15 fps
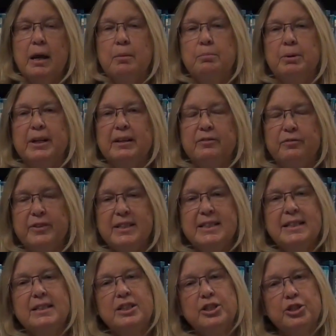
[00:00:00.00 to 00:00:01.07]
But it fits
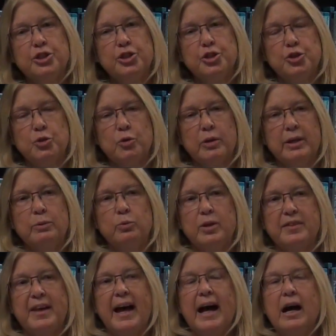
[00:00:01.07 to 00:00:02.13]
into the story
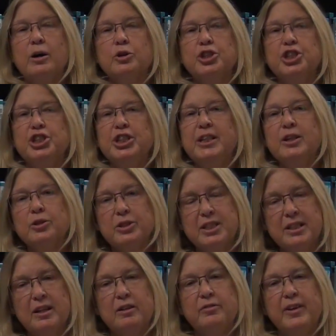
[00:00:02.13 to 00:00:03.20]
with how she
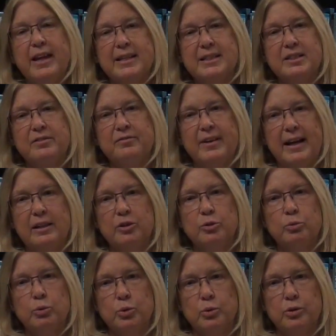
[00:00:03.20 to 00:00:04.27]
herself has to follow
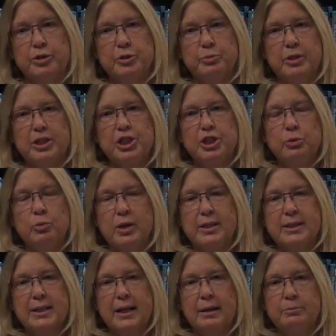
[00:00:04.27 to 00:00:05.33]
rules when she
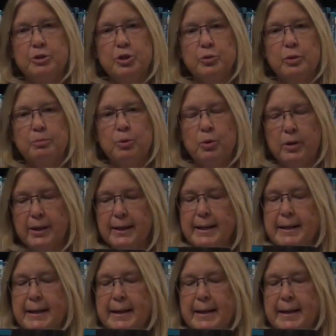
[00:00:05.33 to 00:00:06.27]
once come to a point.